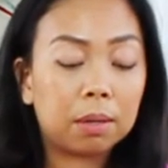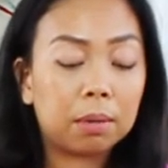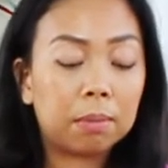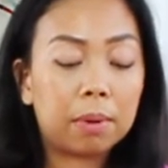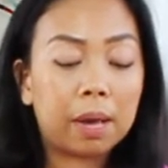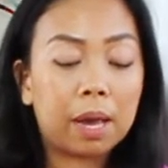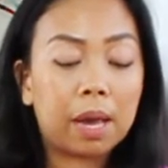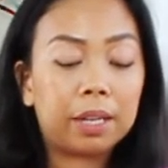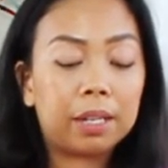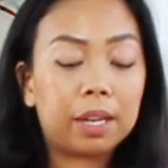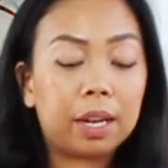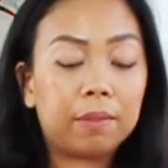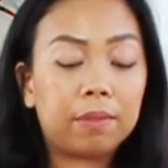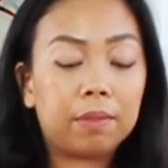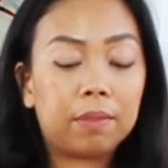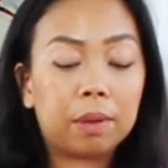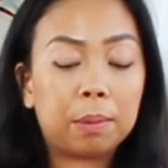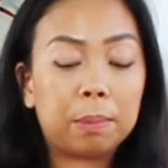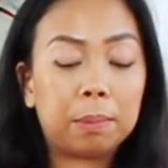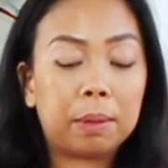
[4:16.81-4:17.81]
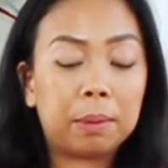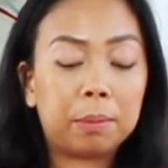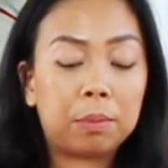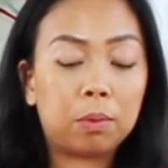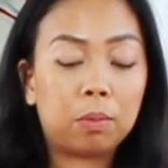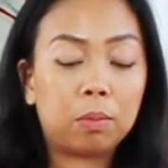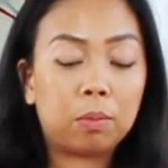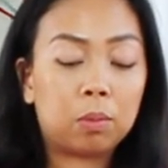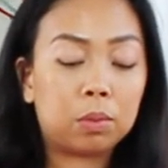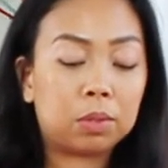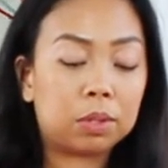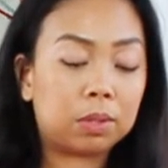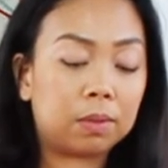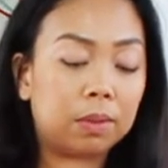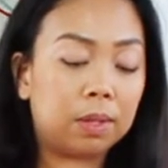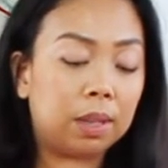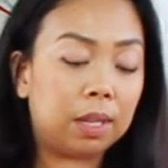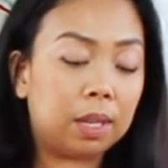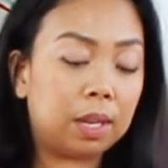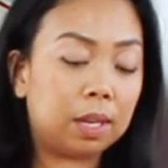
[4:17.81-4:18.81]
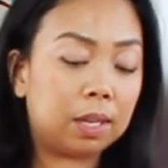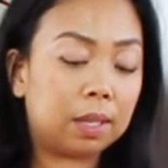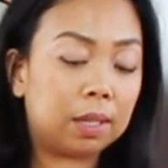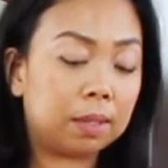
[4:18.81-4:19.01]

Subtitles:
Might add a bit more water in there.